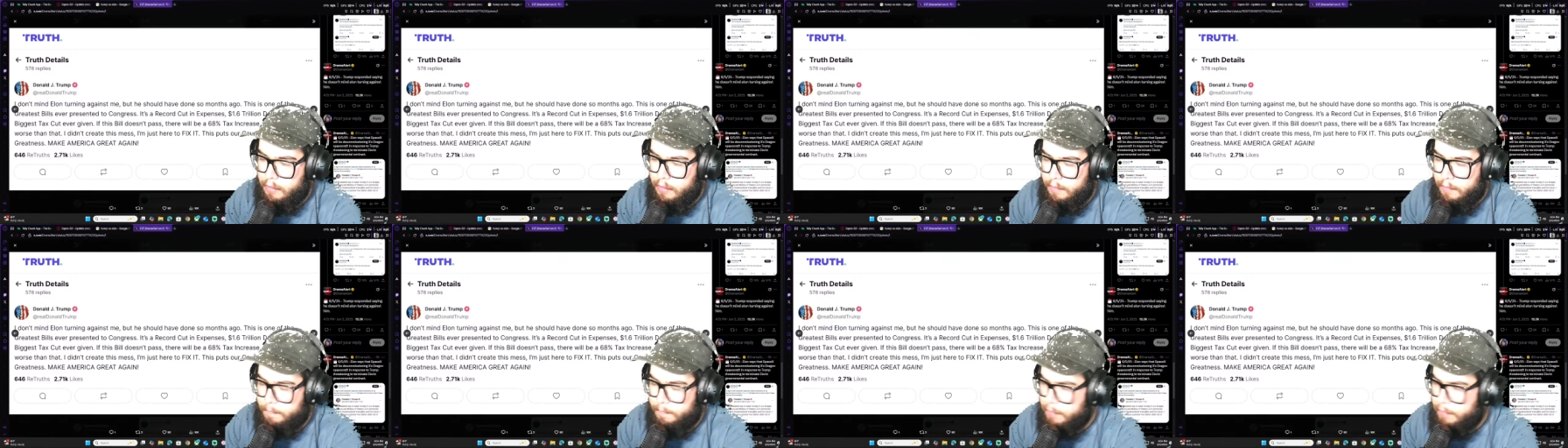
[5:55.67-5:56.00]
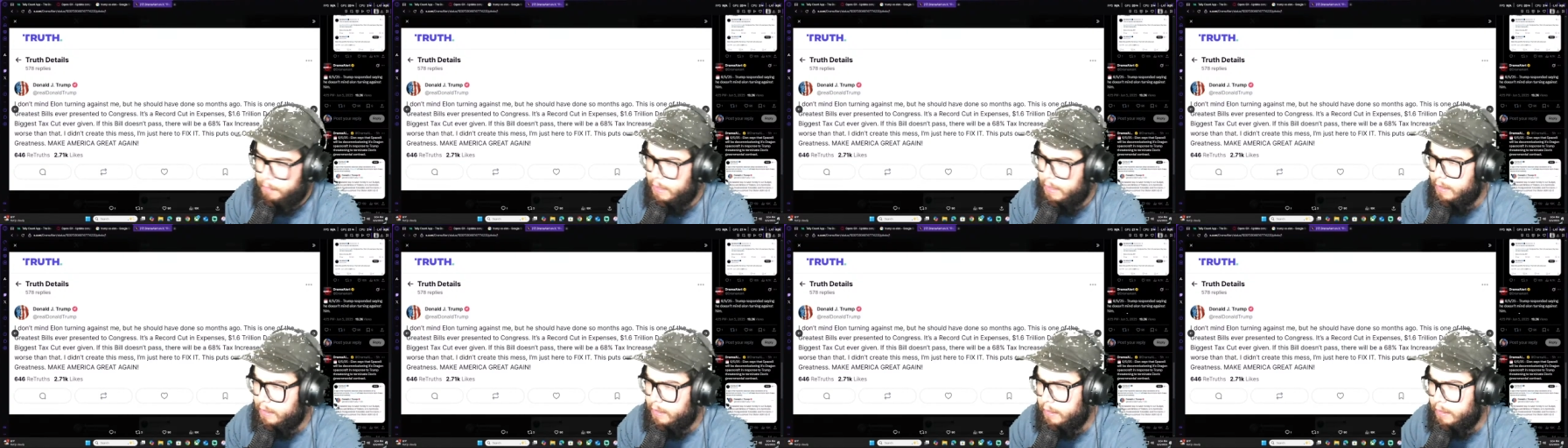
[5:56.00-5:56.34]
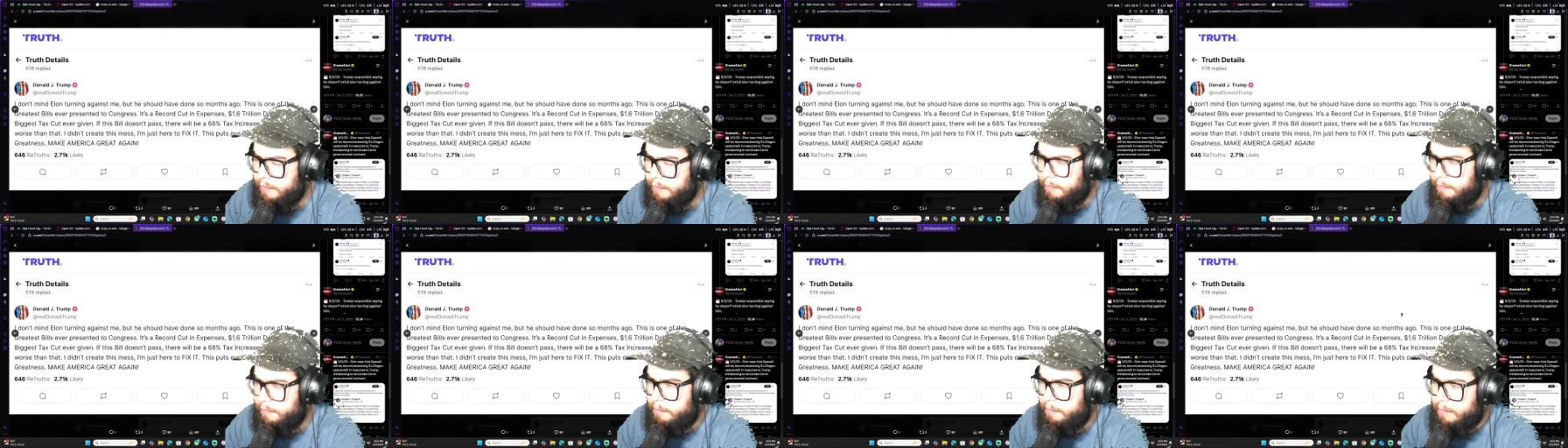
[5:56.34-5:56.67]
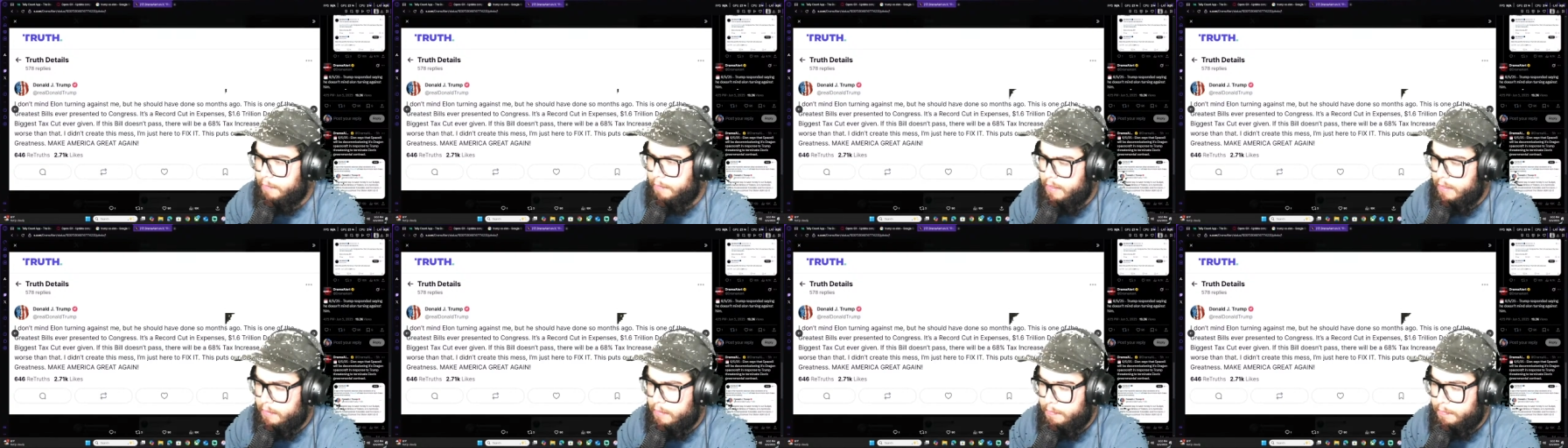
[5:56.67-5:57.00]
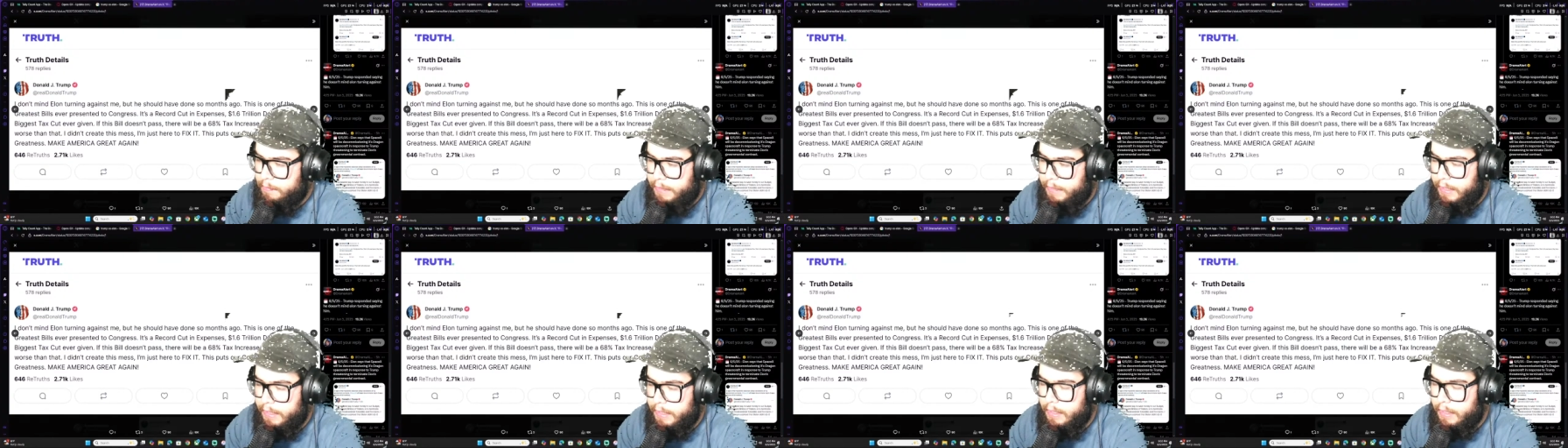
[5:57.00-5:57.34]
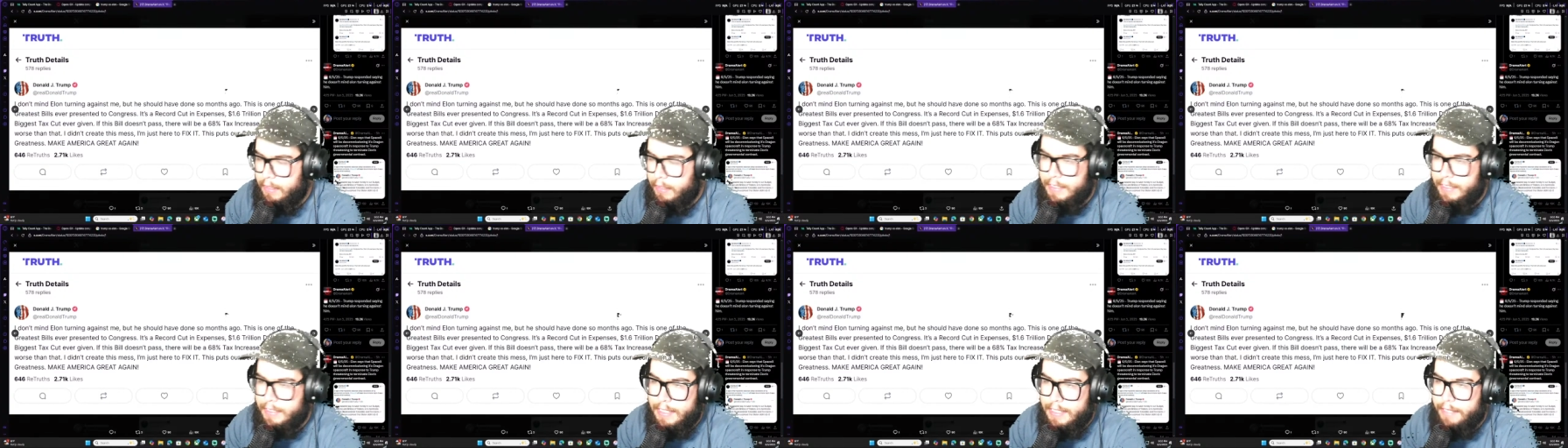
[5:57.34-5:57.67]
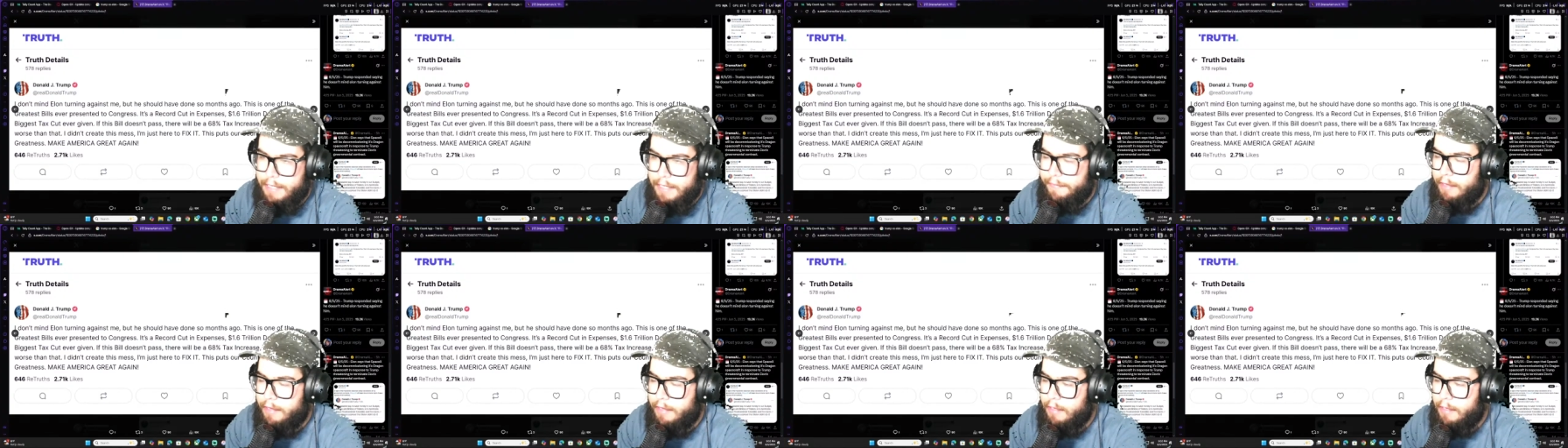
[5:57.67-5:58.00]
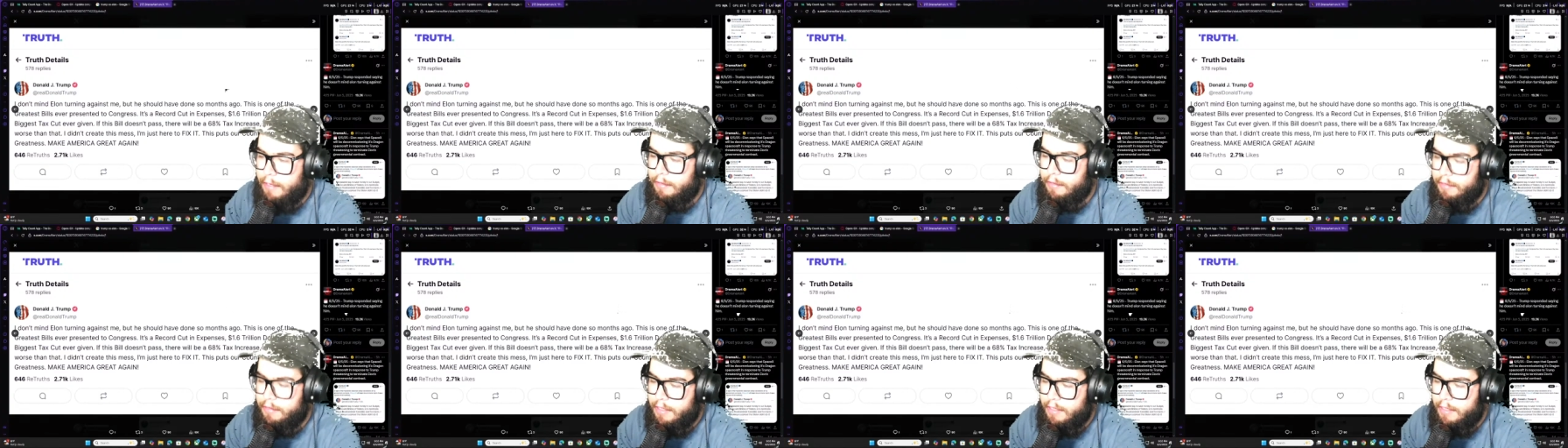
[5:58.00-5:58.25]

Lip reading: P Diddy files.